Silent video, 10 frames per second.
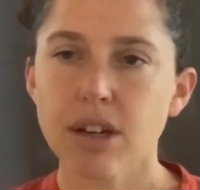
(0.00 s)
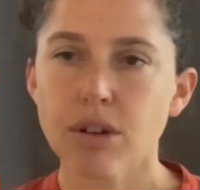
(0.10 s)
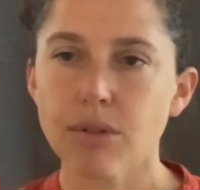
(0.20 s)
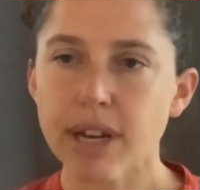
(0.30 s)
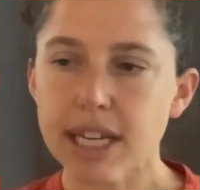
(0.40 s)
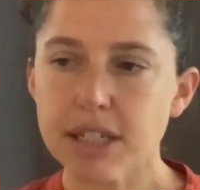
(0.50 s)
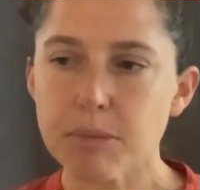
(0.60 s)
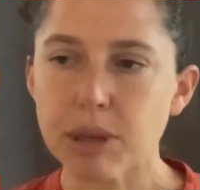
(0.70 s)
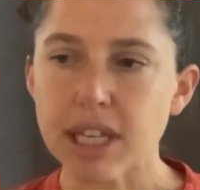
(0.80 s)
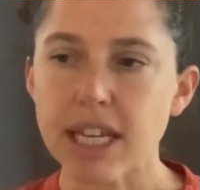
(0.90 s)

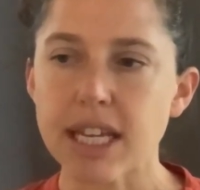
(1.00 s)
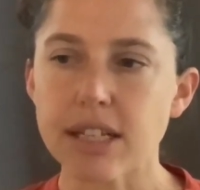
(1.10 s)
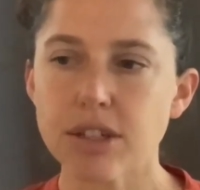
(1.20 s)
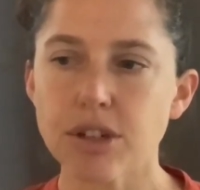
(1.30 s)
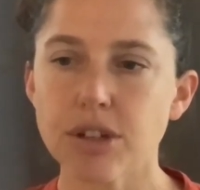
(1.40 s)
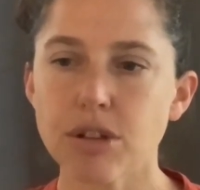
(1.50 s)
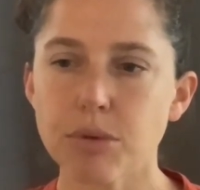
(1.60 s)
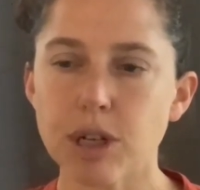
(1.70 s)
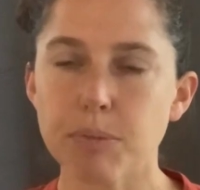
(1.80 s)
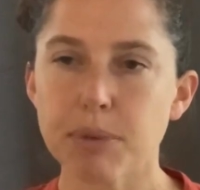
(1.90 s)
Randomly insert the
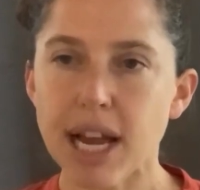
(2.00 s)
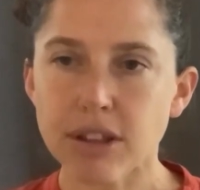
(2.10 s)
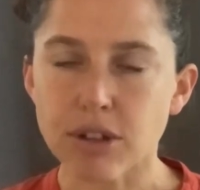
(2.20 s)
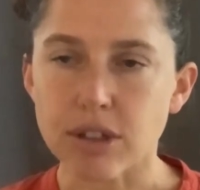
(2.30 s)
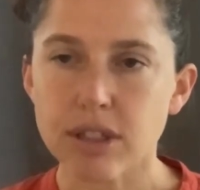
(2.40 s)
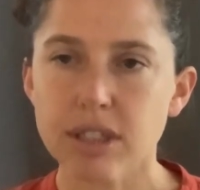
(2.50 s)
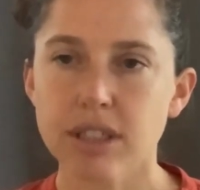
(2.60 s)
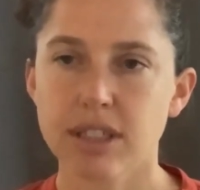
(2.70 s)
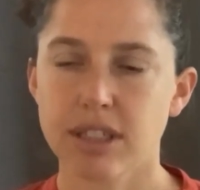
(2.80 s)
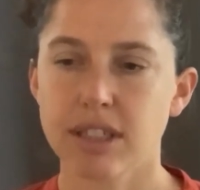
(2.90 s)
word plato.
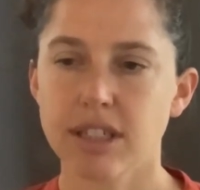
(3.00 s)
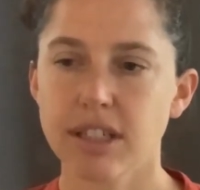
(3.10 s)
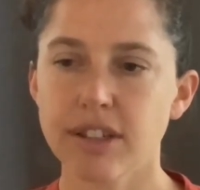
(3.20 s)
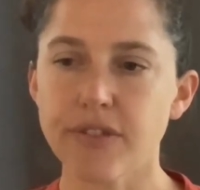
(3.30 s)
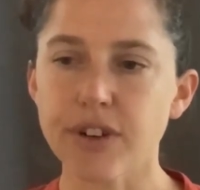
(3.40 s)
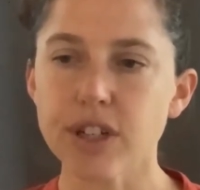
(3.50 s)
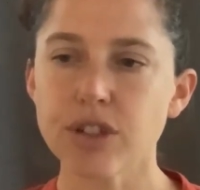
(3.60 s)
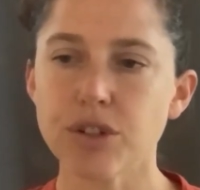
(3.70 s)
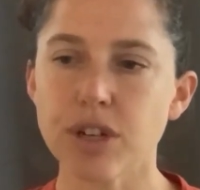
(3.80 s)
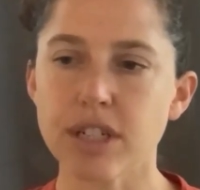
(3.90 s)
The first
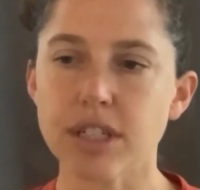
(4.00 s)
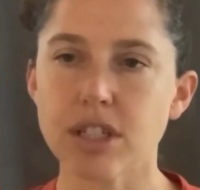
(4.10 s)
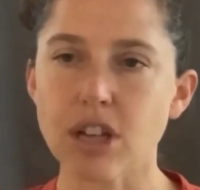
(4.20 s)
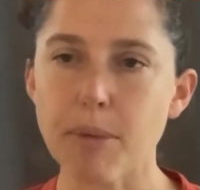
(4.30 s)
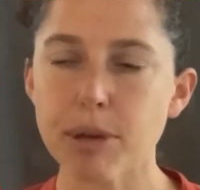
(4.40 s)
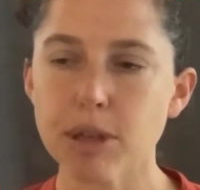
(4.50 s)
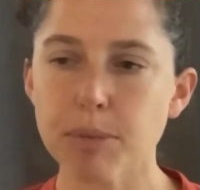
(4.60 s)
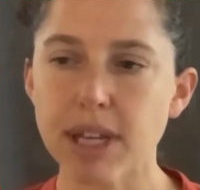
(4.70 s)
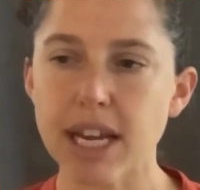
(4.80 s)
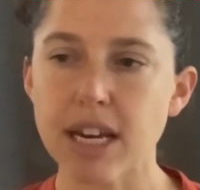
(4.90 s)
student to stomp on the
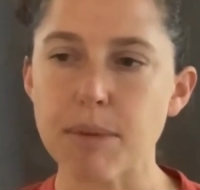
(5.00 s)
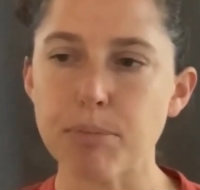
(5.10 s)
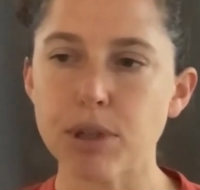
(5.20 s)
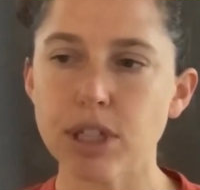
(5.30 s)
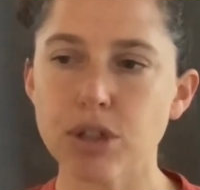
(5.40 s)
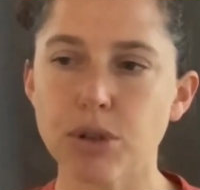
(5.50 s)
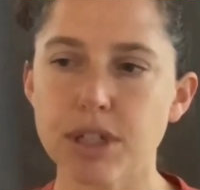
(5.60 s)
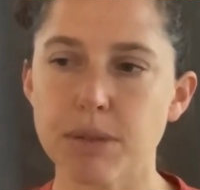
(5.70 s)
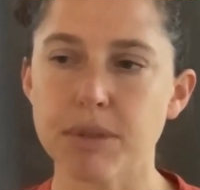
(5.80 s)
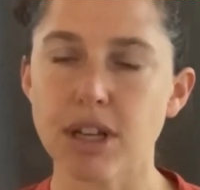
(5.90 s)
plate and pull it
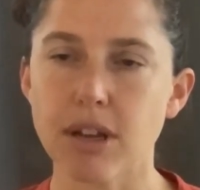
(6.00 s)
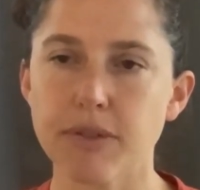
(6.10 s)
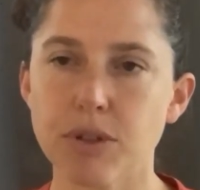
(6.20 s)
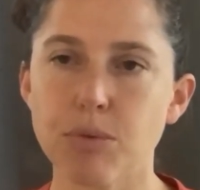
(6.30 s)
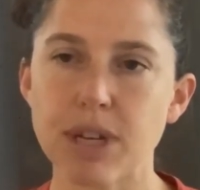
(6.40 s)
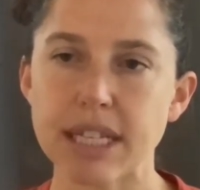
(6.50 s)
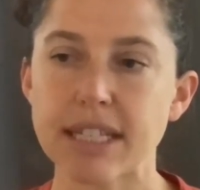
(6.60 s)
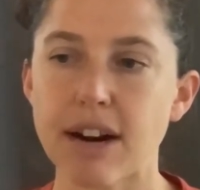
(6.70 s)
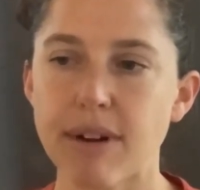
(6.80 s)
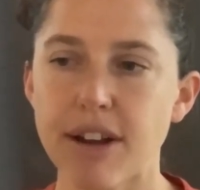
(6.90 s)
towards themselves wins
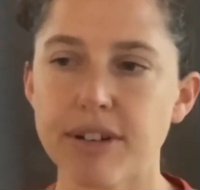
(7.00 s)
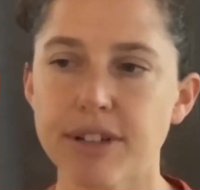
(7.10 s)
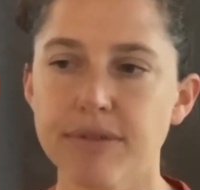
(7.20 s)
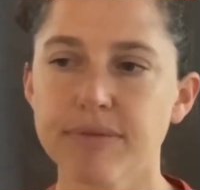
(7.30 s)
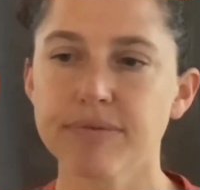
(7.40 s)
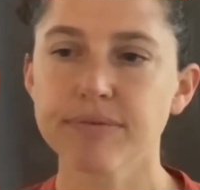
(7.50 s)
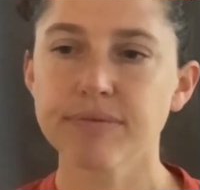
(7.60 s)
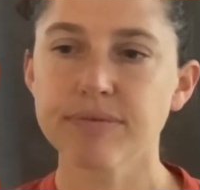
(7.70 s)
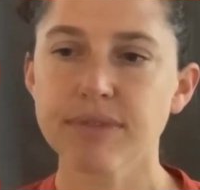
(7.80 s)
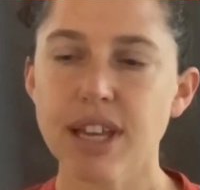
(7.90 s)
that round.
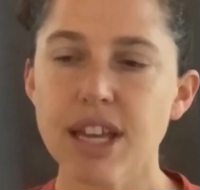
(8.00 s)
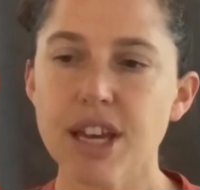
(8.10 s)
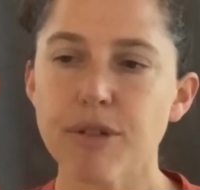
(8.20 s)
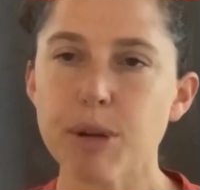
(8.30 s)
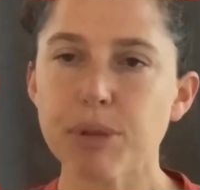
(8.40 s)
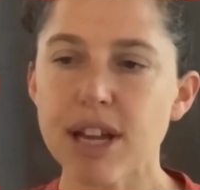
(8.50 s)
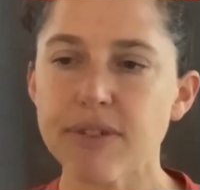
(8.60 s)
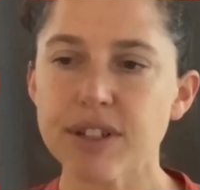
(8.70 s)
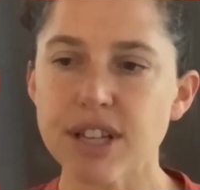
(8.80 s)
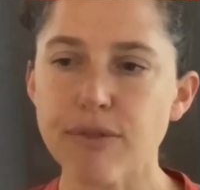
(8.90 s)
We play
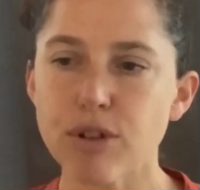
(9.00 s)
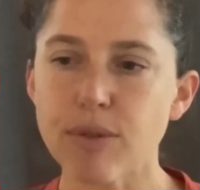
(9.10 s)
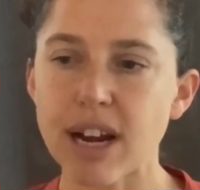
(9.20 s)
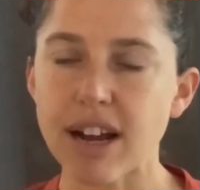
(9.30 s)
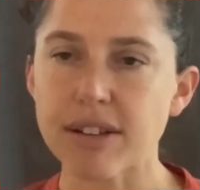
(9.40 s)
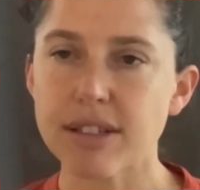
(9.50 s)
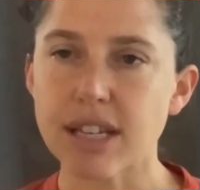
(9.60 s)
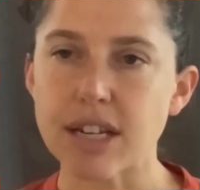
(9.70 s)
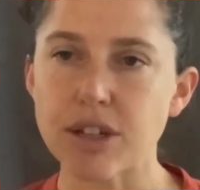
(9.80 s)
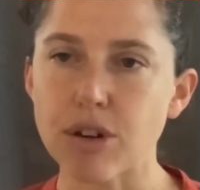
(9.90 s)
for several rounds
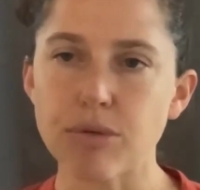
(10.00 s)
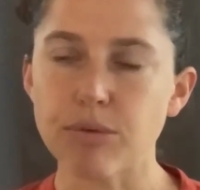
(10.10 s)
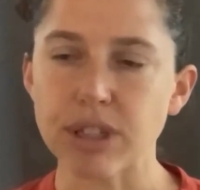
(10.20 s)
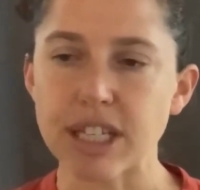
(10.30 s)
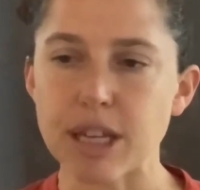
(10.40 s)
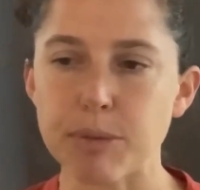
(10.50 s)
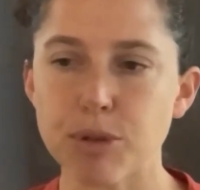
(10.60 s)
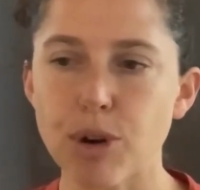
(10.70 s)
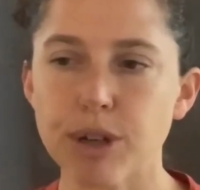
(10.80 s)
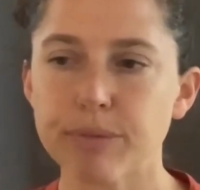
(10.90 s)
and don't really keep
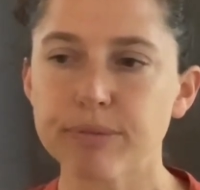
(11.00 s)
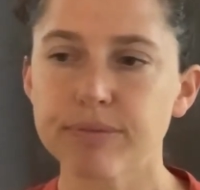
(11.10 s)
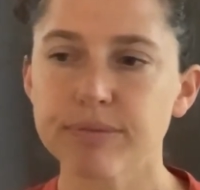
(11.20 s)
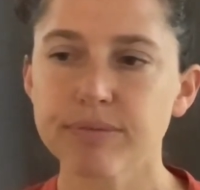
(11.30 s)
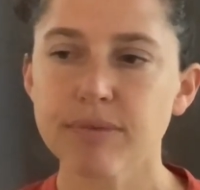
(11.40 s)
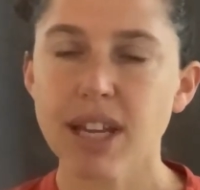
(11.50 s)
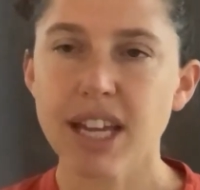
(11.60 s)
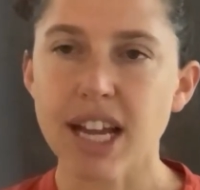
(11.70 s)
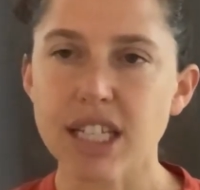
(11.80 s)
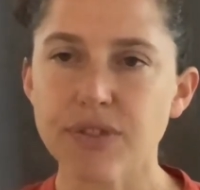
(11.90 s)
score.
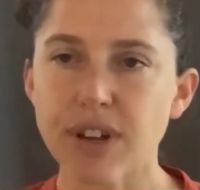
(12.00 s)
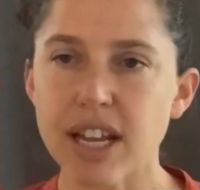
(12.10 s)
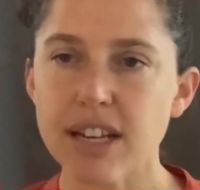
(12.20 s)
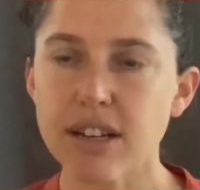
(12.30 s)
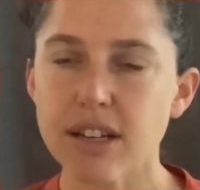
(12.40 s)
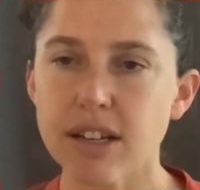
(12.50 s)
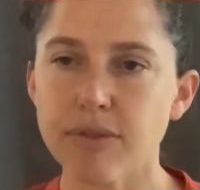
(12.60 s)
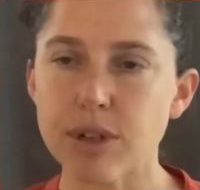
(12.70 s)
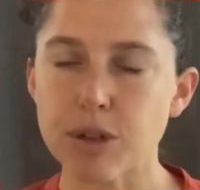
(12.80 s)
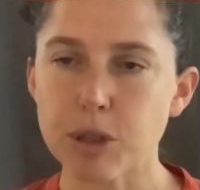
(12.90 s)
It's fun
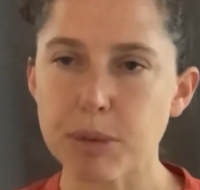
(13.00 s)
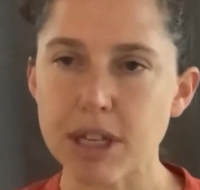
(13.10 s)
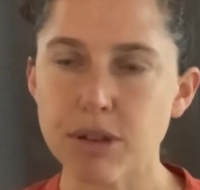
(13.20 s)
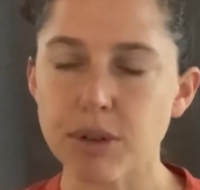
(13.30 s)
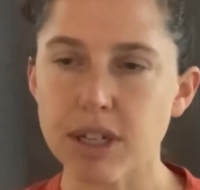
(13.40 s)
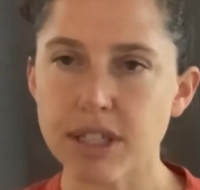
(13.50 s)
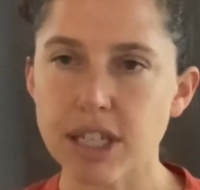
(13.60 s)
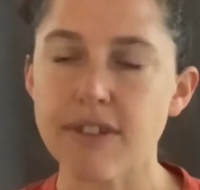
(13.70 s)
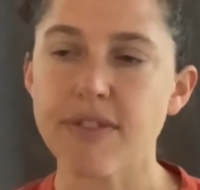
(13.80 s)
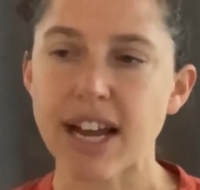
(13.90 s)
when you speak the words to
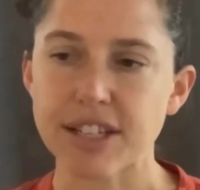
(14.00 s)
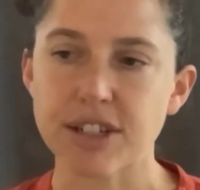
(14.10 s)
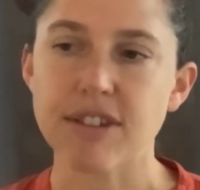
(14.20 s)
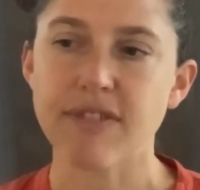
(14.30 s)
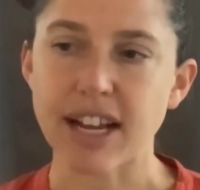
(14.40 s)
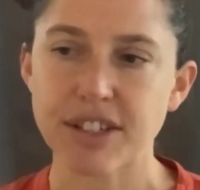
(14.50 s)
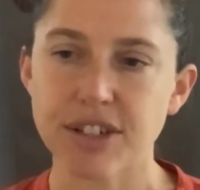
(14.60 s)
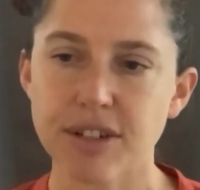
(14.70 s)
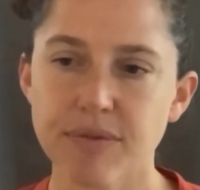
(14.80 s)
get faster and faster.